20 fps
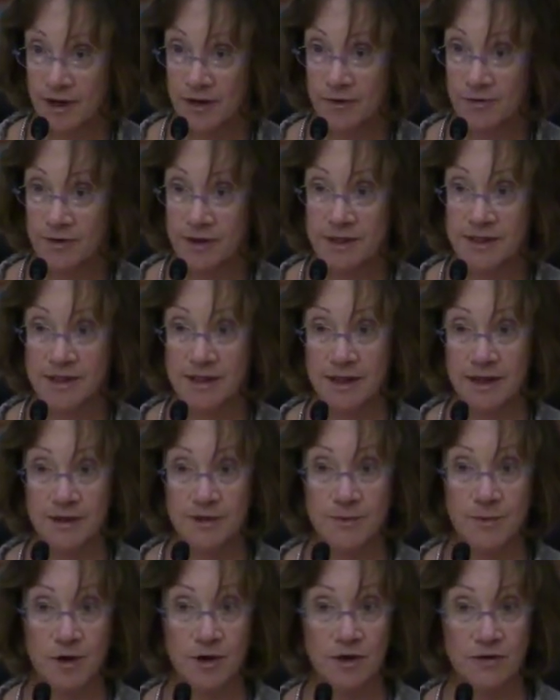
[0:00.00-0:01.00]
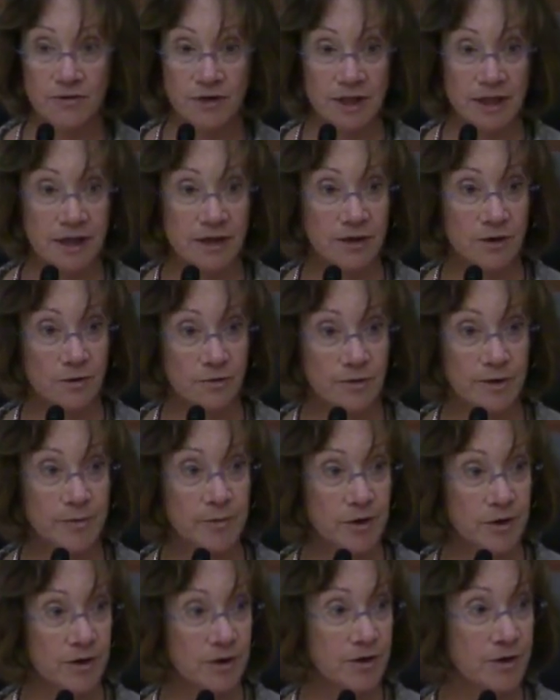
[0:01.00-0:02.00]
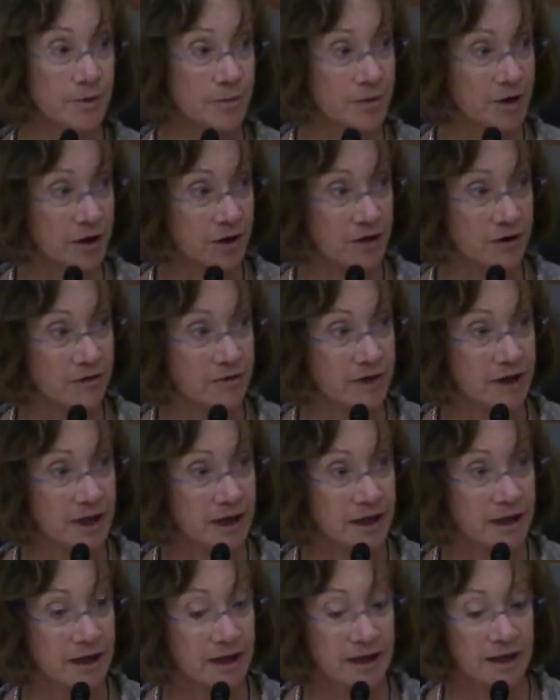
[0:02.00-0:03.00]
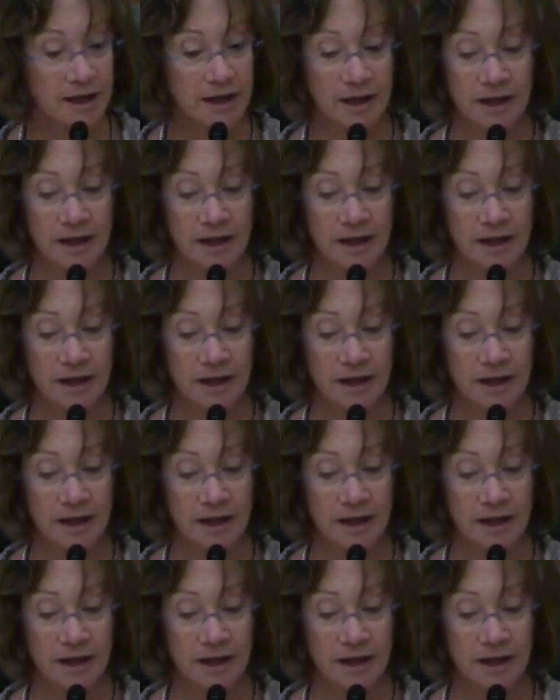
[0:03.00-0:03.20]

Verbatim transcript: whether it's as part of an EO report or part of a